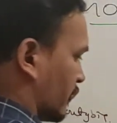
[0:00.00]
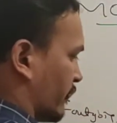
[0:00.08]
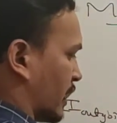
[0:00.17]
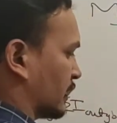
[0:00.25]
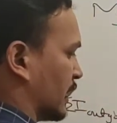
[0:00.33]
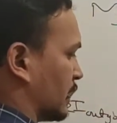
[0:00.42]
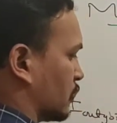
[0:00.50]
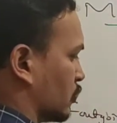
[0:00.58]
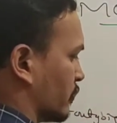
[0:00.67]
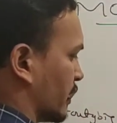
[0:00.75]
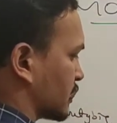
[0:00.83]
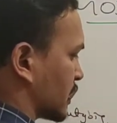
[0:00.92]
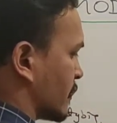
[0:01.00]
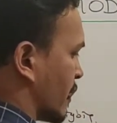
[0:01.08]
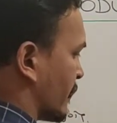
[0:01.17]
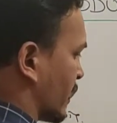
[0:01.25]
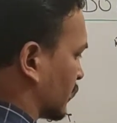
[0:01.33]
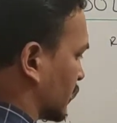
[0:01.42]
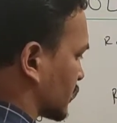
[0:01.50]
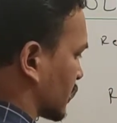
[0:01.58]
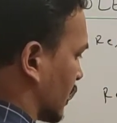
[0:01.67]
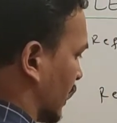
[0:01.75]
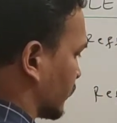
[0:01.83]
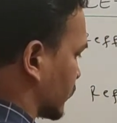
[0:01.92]
For that, you must remember this
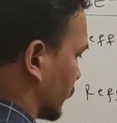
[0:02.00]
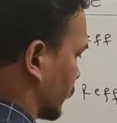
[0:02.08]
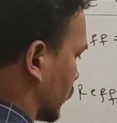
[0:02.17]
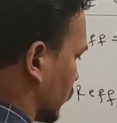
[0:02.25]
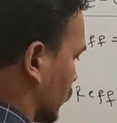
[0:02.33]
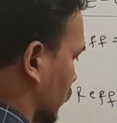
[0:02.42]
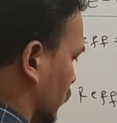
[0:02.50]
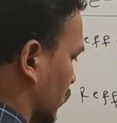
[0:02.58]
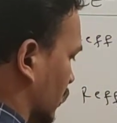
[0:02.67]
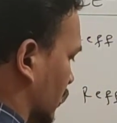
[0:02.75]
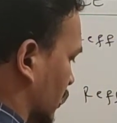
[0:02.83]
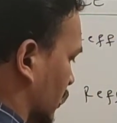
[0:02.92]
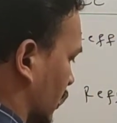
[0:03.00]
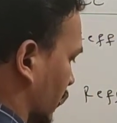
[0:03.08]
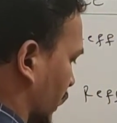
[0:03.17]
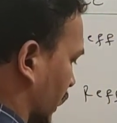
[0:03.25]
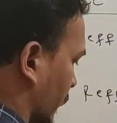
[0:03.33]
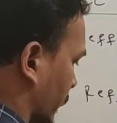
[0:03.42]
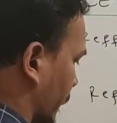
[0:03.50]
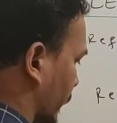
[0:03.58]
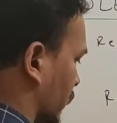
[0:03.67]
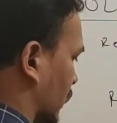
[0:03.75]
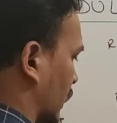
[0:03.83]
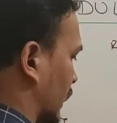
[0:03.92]
concept. Okay.
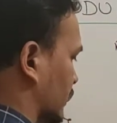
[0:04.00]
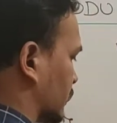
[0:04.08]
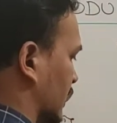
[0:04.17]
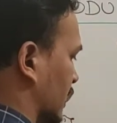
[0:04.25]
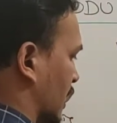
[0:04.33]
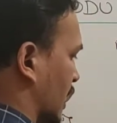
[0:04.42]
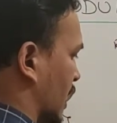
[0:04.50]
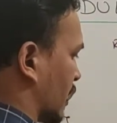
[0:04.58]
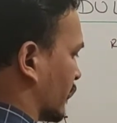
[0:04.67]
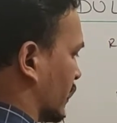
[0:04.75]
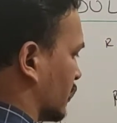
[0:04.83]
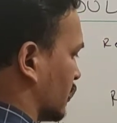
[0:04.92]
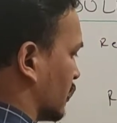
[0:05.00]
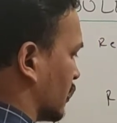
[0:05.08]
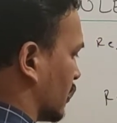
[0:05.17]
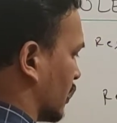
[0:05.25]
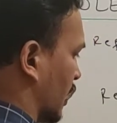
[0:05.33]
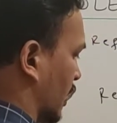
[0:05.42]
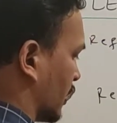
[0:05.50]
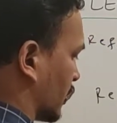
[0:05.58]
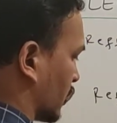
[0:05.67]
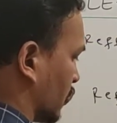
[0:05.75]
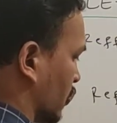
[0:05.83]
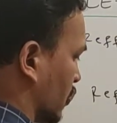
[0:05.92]
Let's say R1,
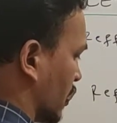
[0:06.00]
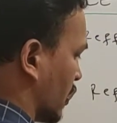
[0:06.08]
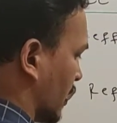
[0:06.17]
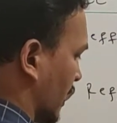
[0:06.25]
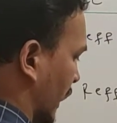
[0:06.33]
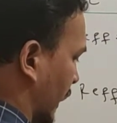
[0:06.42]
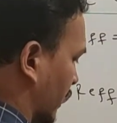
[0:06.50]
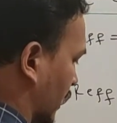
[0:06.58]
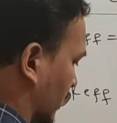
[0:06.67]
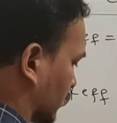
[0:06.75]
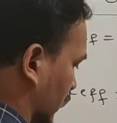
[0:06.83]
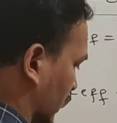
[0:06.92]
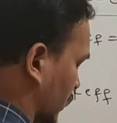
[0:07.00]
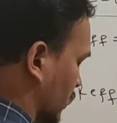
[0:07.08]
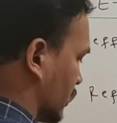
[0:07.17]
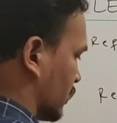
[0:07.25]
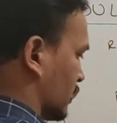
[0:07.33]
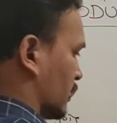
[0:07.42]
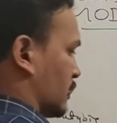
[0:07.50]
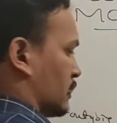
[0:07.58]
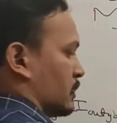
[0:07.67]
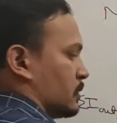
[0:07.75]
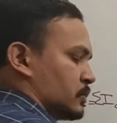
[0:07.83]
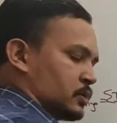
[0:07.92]
R2, and R3.
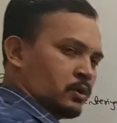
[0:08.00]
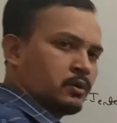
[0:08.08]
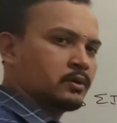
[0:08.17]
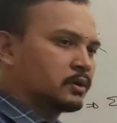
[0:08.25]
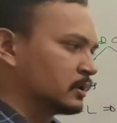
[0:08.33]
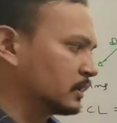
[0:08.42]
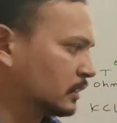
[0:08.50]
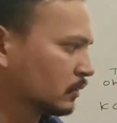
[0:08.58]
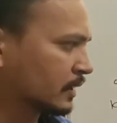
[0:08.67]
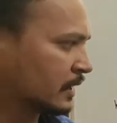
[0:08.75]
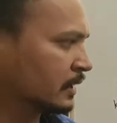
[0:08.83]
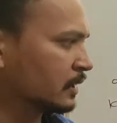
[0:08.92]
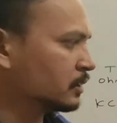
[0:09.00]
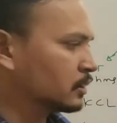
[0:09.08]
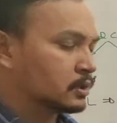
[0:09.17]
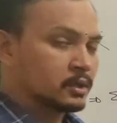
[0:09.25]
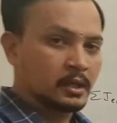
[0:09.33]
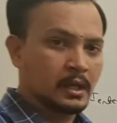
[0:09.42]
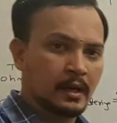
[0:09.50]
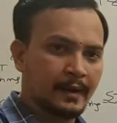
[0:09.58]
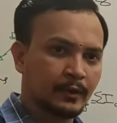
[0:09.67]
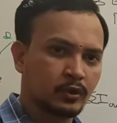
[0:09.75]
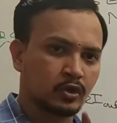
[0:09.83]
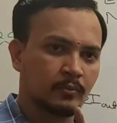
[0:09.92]
So look at here. In
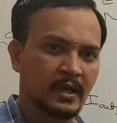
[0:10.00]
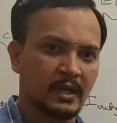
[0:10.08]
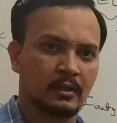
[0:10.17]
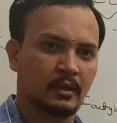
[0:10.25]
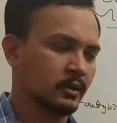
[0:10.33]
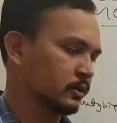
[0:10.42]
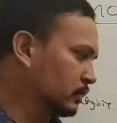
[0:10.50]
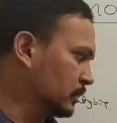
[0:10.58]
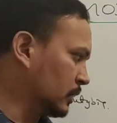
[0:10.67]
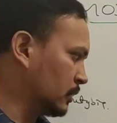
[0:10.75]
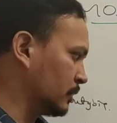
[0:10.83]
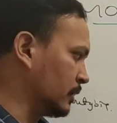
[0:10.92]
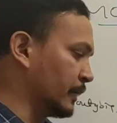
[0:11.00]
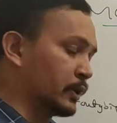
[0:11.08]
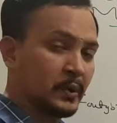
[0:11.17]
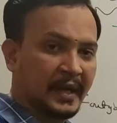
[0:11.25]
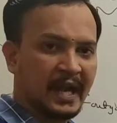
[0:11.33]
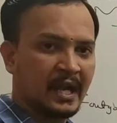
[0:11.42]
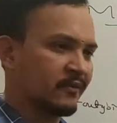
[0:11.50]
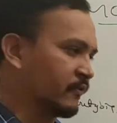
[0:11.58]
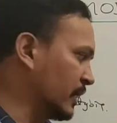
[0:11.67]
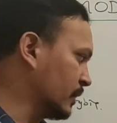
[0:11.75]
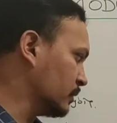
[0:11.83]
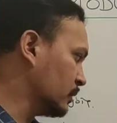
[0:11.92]
order to
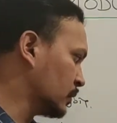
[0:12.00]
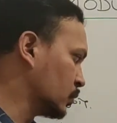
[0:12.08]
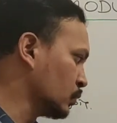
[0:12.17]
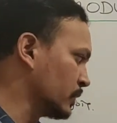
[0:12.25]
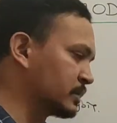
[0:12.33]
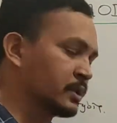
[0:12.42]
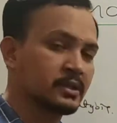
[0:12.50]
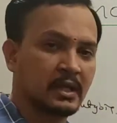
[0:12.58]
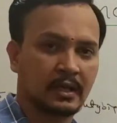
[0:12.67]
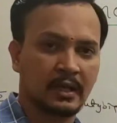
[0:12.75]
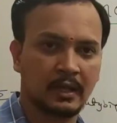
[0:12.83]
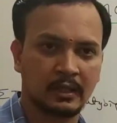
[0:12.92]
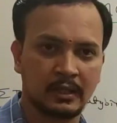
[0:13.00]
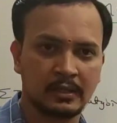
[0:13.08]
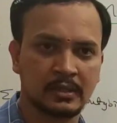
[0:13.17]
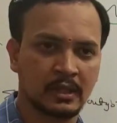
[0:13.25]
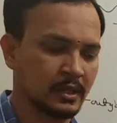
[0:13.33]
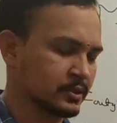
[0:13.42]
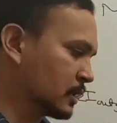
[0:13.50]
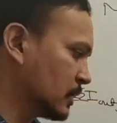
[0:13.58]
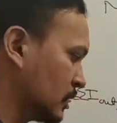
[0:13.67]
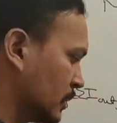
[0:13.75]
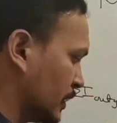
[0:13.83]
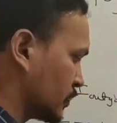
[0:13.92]
identify the 2 resistors are connected in series,
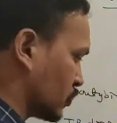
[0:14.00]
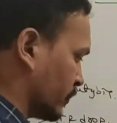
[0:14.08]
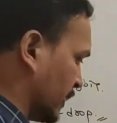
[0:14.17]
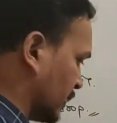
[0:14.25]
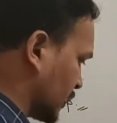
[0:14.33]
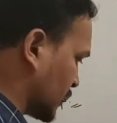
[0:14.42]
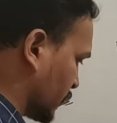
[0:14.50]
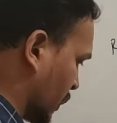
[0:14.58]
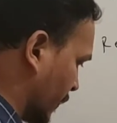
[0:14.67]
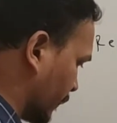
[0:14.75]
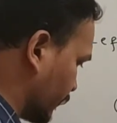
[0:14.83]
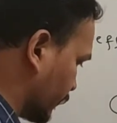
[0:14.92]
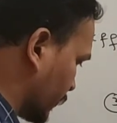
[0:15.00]
it should be in this form.